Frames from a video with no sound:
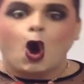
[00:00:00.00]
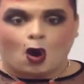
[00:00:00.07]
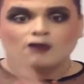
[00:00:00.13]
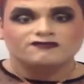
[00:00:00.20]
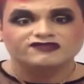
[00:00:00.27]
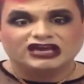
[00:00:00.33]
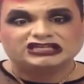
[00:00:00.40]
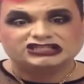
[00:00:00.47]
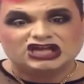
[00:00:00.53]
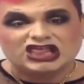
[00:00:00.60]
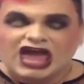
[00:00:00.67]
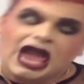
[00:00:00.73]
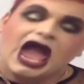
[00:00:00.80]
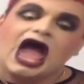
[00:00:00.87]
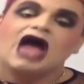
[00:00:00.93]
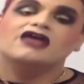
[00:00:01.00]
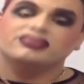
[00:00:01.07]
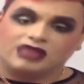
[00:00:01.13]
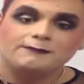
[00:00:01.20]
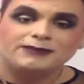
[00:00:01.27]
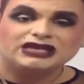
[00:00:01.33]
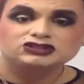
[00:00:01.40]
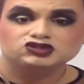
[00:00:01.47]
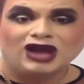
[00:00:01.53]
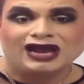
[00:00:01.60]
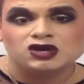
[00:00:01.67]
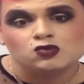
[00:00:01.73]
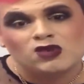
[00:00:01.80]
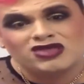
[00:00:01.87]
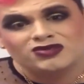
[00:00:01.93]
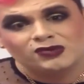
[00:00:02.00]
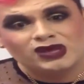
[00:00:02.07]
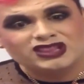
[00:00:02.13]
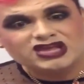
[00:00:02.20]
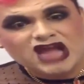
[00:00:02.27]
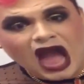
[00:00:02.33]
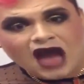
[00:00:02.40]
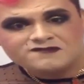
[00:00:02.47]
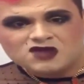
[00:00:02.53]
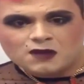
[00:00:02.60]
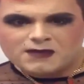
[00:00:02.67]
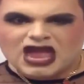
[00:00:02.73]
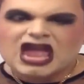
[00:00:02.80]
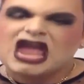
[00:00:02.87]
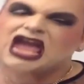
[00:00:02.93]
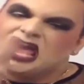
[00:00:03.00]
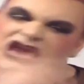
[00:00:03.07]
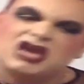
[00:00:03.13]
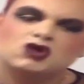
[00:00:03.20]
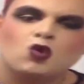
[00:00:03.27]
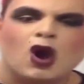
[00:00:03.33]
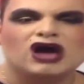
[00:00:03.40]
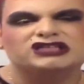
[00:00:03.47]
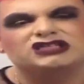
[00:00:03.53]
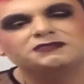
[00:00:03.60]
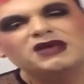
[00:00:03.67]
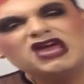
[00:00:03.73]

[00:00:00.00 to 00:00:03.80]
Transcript: Everything about this was so goddamn funny.